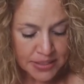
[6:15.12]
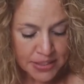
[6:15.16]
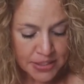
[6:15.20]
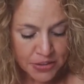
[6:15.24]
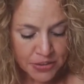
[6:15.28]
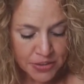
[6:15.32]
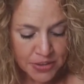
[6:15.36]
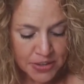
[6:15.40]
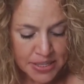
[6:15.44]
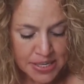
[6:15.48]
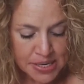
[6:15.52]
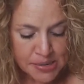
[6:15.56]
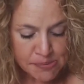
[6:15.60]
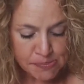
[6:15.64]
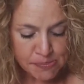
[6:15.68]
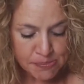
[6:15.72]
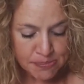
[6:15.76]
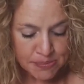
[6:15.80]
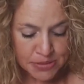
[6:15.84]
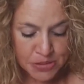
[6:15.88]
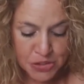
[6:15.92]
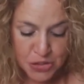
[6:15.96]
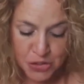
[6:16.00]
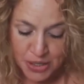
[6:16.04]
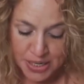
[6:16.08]
literally
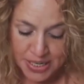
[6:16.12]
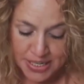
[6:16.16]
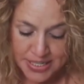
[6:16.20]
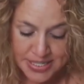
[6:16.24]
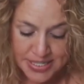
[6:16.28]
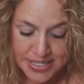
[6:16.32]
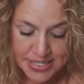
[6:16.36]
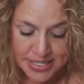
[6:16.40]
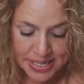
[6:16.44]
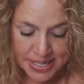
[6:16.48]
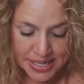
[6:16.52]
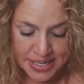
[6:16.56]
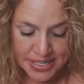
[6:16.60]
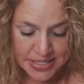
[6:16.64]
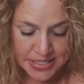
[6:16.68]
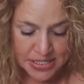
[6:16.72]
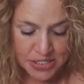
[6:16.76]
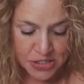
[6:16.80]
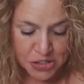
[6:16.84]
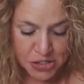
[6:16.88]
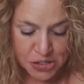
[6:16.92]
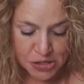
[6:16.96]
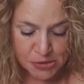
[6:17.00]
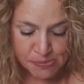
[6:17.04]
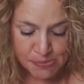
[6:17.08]

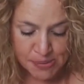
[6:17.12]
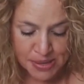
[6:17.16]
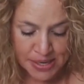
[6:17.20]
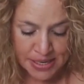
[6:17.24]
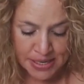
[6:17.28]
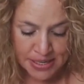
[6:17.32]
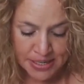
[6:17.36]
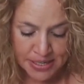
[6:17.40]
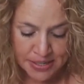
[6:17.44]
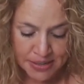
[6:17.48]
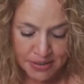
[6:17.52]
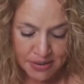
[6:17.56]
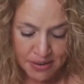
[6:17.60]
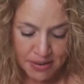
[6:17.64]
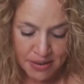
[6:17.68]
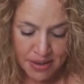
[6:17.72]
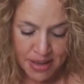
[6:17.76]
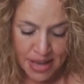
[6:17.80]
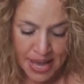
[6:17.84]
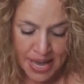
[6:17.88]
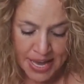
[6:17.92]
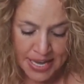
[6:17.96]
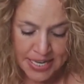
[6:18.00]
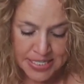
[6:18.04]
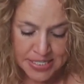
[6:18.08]
translates to mean
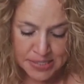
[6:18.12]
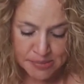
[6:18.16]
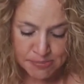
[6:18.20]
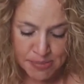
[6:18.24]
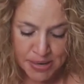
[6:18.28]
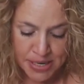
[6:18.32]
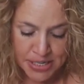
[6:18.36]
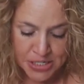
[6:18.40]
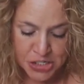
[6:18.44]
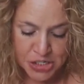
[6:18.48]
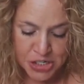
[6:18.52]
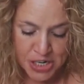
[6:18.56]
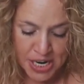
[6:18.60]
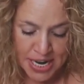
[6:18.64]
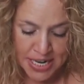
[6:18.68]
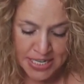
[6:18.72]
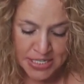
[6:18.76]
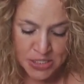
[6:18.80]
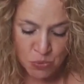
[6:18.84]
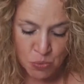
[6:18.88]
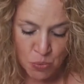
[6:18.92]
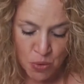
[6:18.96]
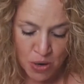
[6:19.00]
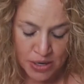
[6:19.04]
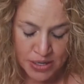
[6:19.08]
as much
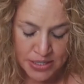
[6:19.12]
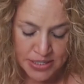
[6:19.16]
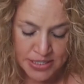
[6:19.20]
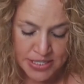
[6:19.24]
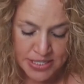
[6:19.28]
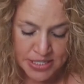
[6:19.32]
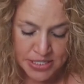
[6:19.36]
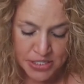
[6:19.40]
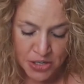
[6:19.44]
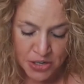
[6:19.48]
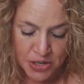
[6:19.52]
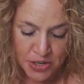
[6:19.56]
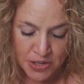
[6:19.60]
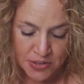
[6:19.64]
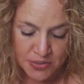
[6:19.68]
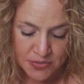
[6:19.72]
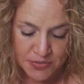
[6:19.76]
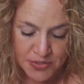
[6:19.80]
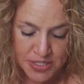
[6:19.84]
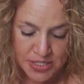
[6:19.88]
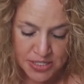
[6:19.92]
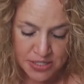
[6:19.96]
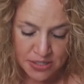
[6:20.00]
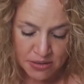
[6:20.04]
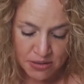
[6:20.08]
as one
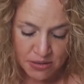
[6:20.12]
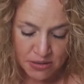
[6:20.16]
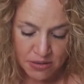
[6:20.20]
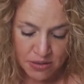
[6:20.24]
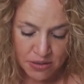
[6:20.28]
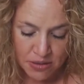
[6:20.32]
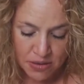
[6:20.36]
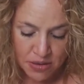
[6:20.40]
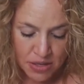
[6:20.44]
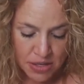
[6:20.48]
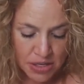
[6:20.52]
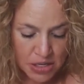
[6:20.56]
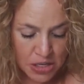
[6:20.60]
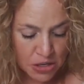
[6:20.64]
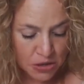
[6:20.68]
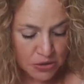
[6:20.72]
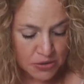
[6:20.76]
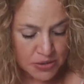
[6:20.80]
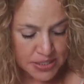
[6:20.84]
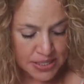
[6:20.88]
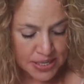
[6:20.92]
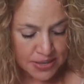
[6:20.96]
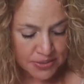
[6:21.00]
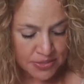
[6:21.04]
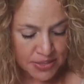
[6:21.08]
deserves.
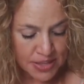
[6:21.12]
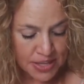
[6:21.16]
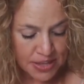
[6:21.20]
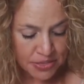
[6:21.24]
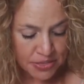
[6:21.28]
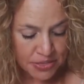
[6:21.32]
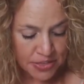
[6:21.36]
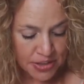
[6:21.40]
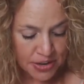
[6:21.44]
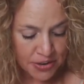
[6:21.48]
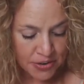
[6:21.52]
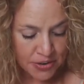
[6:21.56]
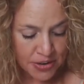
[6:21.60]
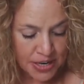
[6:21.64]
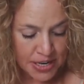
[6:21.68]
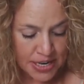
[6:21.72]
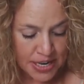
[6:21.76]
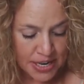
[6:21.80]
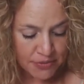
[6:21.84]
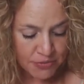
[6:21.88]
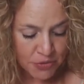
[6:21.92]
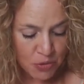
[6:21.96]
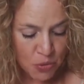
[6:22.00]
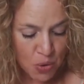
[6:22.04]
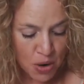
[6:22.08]
Using the
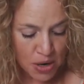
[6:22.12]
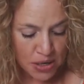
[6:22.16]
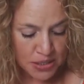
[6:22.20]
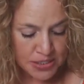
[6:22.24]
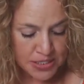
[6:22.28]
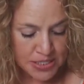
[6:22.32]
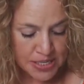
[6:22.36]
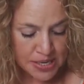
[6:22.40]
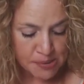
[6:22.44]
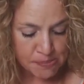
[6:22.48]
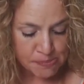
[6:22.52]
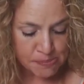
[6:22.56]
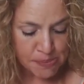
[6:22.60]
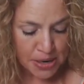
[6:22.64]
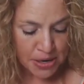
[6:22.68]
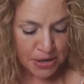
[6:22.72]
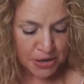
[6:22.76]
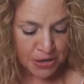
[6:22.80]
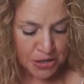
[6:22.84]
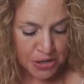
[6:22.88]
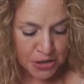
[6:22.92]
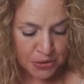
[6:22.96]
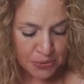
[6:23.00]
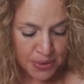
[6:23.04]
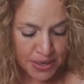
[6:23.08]
theory of quantum
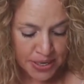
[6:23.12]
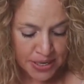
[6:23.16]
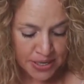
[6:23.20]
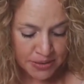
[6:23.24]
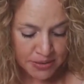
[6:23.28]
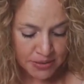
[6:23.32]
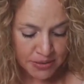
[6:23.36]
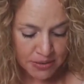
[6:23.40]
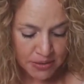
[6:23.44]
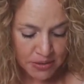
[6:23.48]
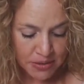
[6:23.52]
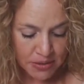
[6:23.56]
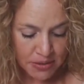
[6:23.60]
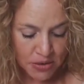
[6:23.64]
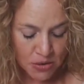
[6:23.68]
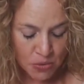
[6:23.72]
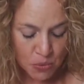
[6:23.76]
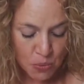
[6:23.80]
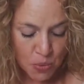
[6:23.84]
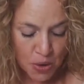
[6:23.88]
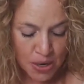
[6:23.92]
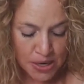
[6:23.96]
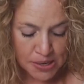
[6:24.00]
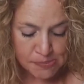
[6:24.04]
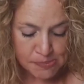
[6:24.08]
meruit,
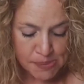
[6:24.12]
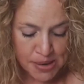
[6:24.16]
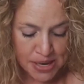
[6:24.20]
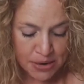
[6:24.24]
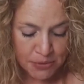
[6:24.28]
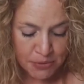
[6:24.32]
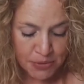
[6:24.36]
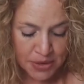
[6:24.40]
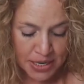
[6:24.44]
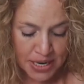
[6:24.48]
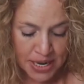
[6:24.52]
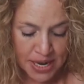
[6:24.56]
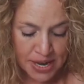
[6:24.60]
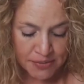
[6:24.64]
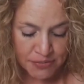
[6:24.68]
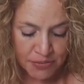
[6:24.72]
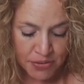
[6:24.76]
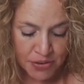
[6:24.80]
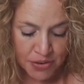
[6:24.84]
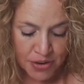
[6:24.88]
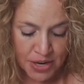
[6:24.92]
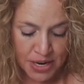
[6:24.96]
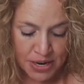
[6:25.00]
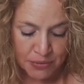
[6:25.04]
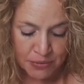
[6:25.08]
one may
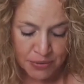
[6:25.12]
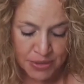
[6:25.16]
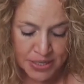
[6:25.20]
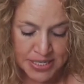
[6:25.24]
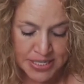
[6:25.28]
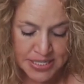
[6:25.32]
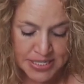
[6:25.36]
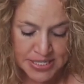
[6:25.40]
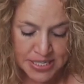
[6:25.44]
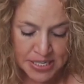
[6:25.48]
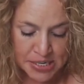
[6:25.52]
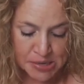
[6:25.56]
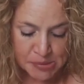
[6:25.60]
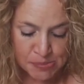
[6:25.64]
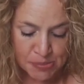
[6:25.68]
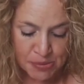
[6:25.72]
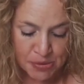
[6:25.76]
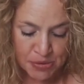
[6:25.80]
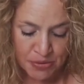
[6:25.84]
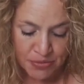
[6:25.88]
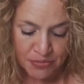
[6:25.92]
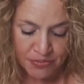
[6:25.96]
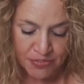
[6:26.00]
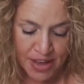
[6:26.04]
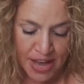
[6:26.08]
recover a
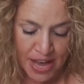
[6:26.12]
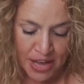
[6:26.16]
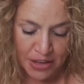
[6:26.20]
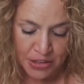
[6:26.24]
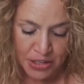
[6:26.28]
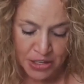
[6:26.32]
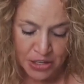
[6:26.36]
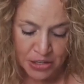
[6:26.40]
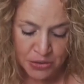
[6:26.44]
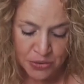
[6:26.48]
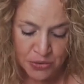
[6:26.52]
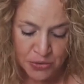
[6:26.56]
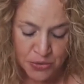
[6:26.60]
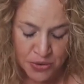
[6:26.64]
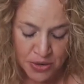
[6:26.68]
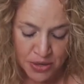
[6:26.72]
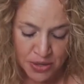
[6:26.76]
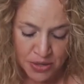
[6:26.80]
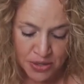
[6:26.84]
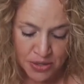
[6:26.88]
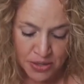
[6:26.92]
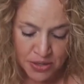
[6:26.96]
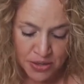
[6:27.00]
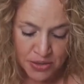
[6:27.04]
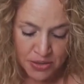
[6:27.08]
reasonable value
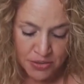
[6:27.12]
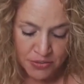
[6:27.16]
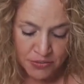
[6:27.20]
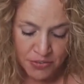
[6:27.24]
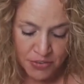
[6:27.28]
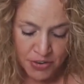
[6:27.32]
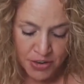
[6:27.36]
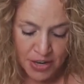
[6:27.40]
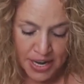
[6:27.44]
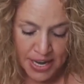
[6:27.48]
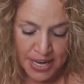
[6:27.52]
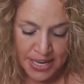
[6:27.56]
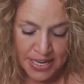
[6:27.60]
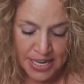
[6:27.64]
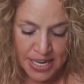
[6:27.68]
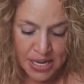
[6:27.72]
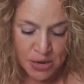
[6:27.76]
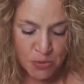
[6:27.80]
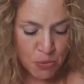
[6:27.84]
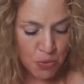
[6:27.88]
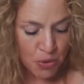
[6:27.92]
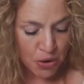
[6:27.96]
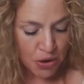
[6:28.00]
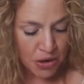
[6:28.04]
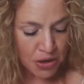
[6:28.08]
for
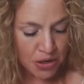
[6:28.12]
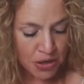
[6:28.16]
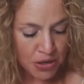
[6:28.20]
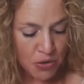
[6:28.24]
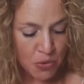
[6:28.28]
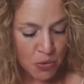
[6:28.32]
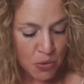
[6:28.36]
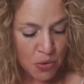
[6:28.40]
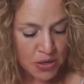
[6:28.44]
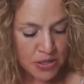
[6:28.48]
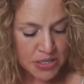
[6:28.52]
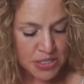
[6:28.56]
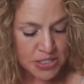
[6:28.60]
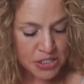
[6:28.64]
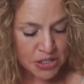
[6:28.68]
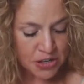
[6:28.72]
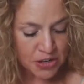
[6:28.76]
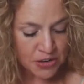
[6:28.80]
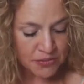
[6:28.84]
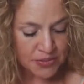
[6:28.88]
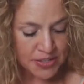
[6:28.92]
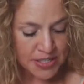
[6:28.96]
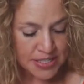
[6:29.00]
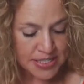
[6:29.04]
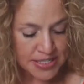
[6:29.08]
any work or
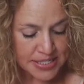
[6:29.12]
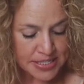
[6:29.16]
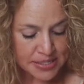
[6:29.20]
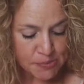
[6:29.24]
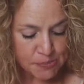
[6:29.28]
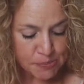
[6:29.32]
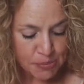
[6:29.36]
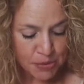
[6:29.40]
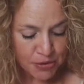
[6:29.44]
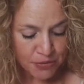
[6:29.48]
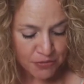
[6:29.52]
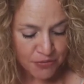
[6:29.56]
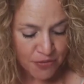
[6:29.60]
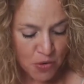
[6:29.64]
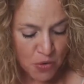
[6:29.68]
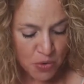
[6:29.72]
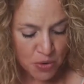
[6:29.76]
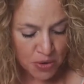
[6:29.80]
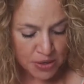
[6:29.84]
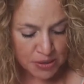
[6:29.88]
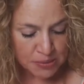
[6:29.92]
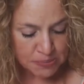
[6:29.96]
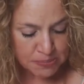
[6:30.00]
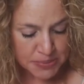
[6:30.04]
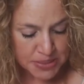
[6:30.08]
service
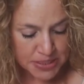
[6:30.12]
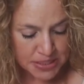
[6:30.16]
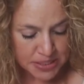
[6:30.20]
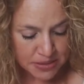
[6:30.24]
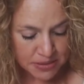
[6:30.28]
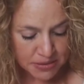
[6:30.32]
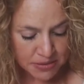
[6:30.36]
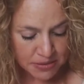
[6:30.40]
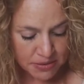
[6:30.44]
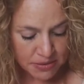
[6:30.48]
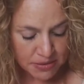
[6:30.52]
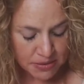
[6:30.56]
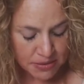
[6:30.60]
performed.